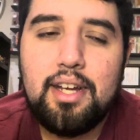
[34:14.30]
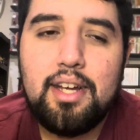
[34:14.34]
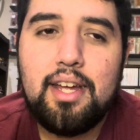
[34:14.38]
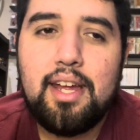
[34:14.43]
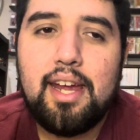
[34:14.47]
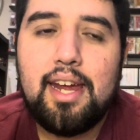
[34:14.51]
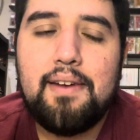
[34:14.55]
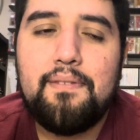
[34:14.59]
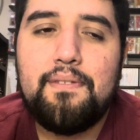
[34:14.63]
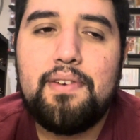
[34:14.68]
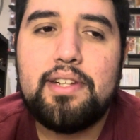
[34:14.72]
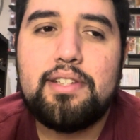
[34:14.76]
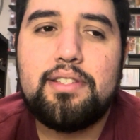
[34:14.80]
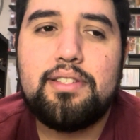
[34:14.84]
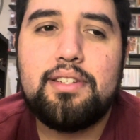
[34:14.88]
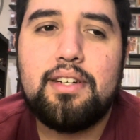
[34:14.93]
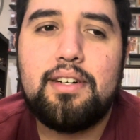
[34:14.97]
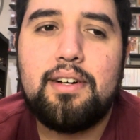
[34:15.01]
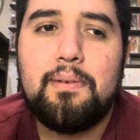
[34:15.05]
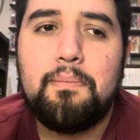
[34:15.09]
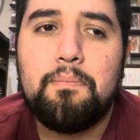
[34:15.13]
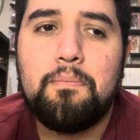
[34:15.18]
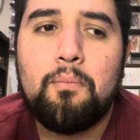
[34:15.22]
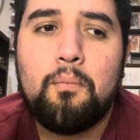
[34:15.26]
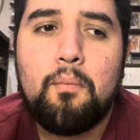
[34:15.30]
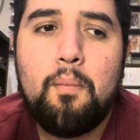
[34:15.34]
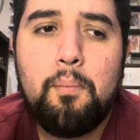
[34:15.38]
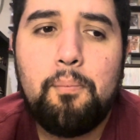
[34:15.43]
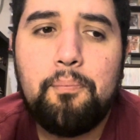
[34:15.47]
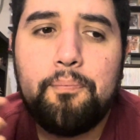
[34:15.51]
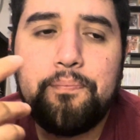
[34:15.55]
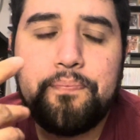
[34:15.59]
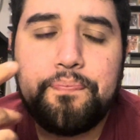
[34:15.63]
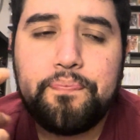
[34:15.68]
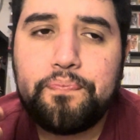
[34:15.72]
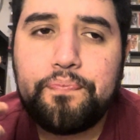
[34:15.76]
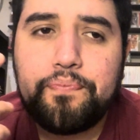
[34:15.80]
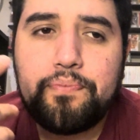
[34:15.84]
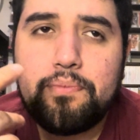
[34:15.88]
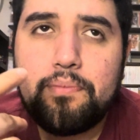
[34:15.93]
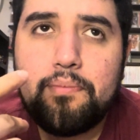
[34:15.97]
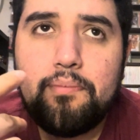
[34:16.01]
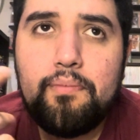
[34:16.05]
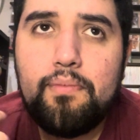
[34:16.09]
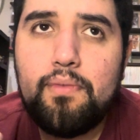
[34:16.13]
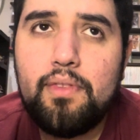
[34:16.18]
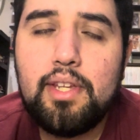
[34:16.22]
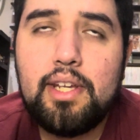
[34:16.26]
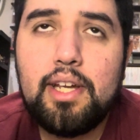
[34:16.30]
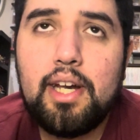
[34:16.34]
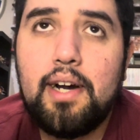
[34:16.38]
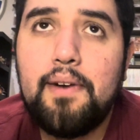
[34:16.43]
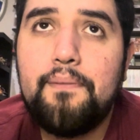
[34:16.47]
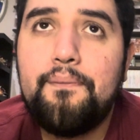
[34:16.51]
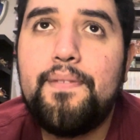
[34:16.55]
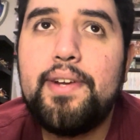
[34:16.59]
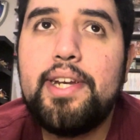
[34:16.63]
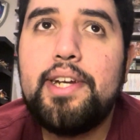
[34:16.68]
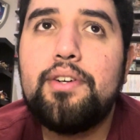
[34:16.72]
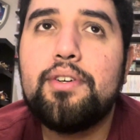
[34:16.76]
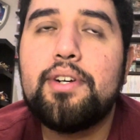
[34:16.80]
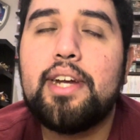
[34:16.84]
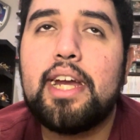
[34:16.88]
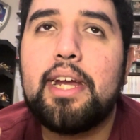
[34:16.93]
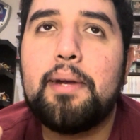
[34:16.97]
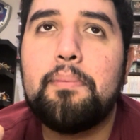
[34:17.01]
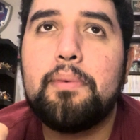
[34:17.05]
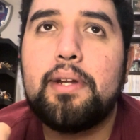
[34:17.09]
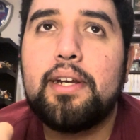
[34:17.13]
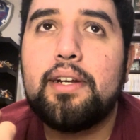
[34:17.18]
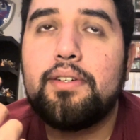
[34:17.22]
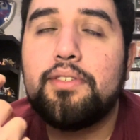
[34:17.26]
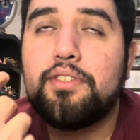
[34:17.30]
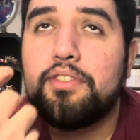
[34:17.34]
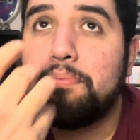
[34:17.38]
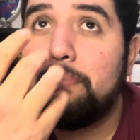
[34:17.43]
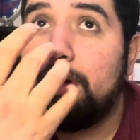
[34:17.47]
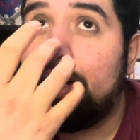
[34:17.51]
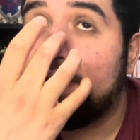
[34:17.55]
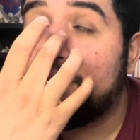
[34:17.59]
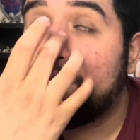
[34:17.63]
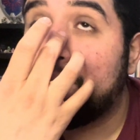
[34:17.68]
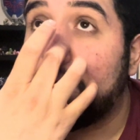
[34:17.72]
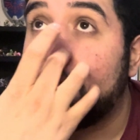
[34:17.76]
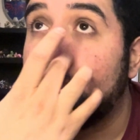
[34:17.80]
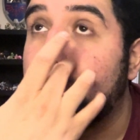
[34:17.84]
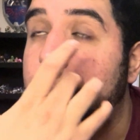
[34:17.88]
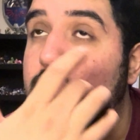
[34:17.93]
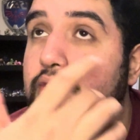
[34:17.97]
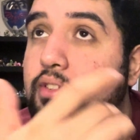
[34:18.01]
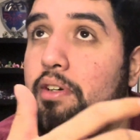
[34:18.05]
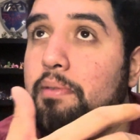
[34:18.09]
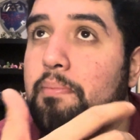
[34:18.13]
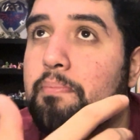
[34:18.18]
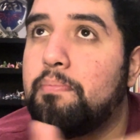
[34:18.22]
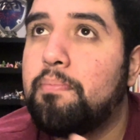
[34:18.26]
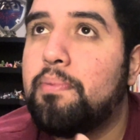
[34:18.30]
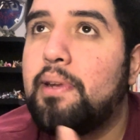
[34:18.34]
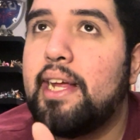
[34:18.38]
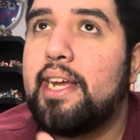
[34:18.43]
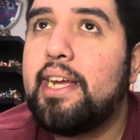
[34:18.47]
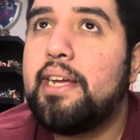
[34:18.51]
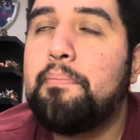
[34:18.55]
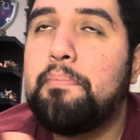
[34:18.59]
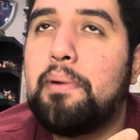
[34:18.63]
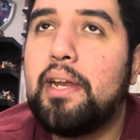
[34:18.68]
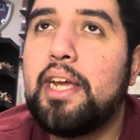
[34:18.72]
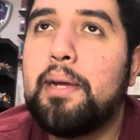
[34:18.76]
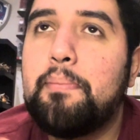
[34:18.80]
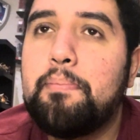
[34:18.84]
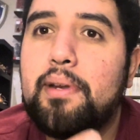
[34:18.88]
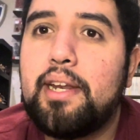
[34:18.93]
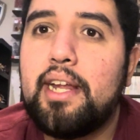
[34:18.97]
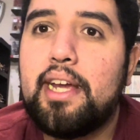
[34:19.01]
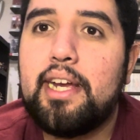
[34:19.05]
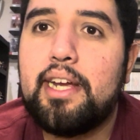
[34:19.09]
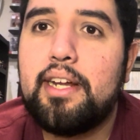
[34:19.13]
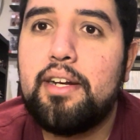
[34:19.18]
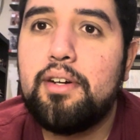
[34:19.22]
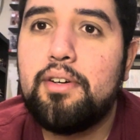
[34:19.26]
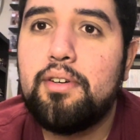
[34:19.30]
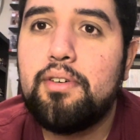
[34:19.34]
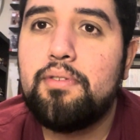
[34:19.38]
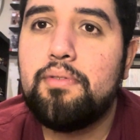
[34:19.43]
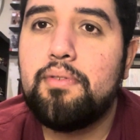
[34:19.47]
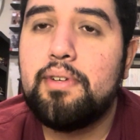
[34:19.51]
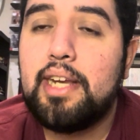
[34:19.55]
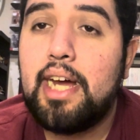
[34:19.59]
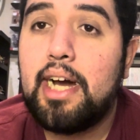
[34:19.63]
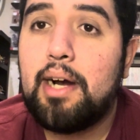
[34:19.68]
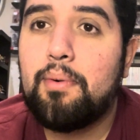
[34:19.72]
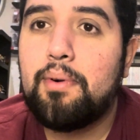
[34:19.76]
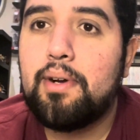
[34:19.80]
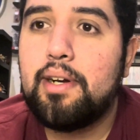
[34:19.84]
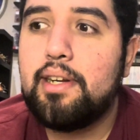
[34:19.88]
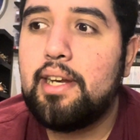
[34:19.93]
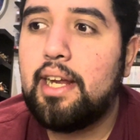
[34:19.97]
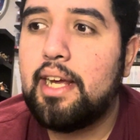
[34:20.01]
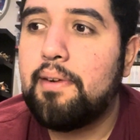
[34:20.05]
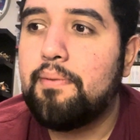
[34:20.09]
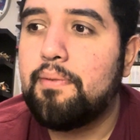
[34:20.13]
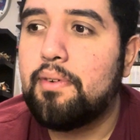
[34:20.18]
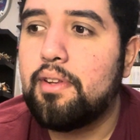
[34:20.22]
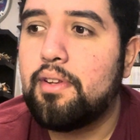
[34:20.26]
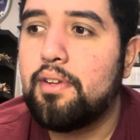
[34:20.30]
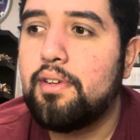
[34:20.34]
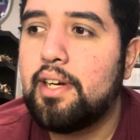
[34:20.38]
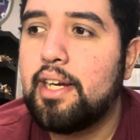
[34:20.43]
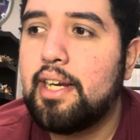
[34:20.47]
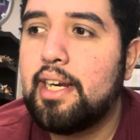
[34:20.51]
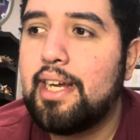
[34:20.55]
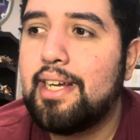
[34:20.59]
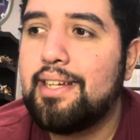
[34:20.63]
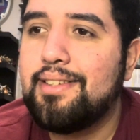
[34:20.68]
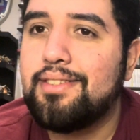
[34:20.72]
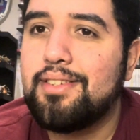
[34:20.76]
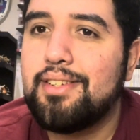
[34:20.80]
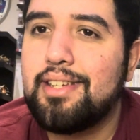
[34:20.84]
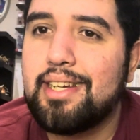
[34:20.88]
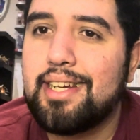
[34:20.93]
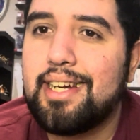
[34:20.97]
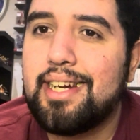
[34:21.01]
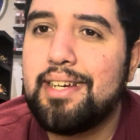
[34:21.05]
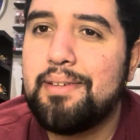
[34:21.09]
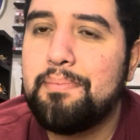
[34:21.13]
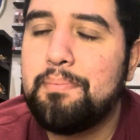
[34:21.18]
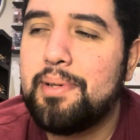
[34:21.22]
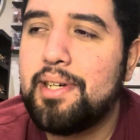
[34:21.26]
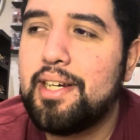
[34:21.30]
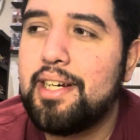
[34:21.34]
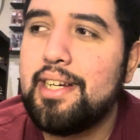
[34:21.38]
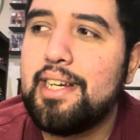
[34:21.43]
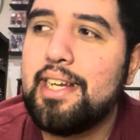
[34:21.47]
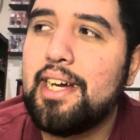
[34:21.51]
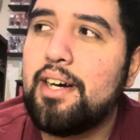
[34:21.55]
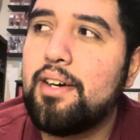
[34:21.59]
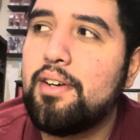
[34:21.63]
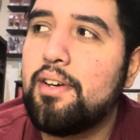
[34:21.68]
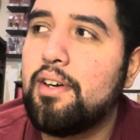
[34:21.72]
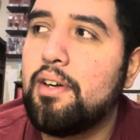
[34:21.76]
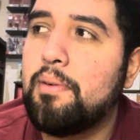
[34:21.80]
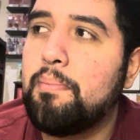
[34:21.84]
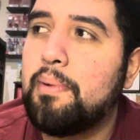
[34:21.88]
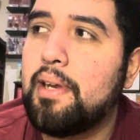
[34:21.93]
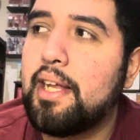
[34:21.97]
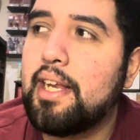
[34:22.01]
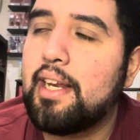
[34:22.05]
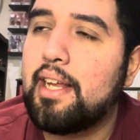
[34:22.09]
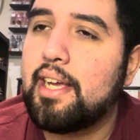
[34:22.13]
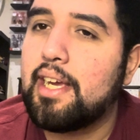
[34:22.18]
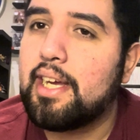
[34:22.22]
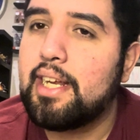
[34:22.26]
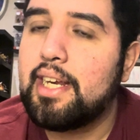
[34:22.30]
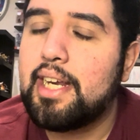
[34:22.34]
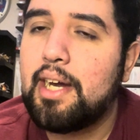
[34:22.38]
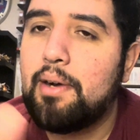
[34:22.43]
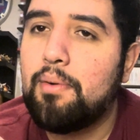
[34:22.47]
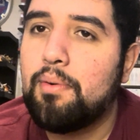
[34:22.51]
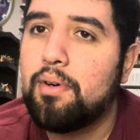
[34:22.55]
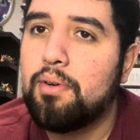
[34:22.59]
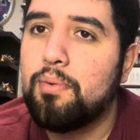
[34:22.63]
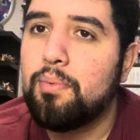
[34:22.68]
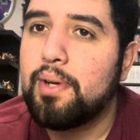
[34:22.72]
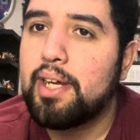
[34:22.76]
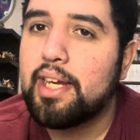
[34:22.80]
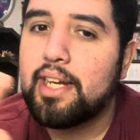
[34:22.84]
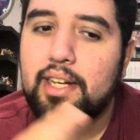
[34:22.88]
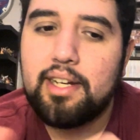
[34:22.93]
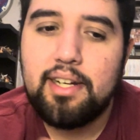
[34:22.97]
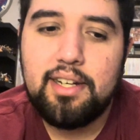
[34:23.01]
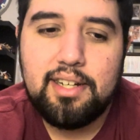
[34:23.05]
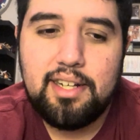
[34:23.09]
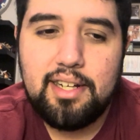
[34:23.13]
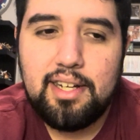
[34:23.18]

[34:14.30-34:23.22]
If it's, a video game, you know, Smash Brothers, I'll play, you know, an hour a day for 30 days, and I kind of put it down, and I'll play, like, an hour a week.